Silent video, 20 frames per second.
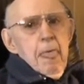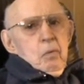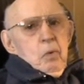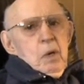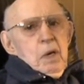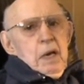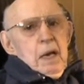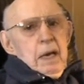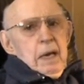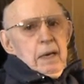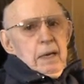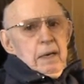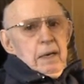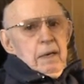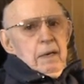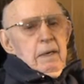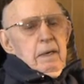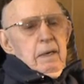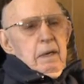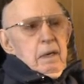We
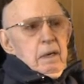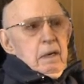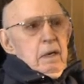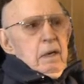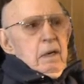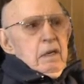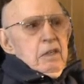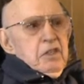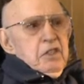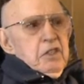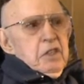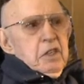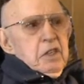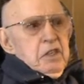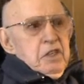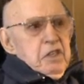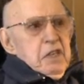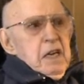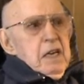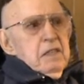had
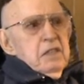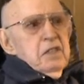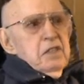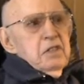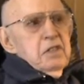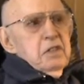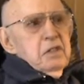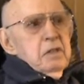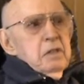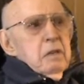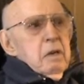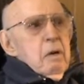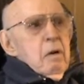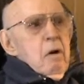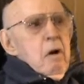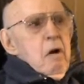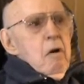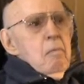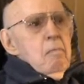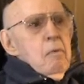success
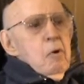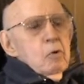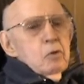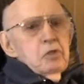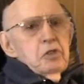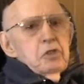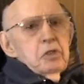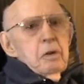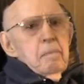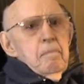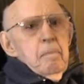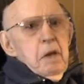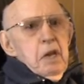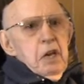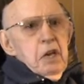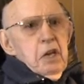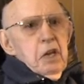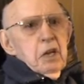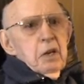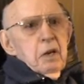almost
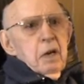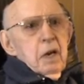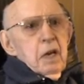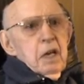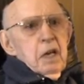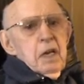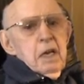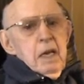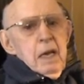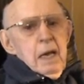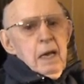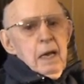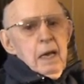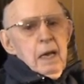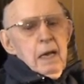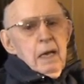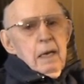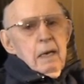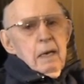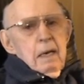immediately,
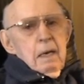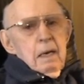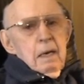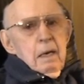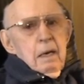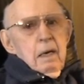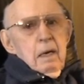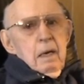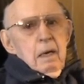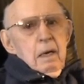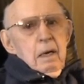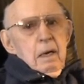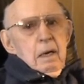and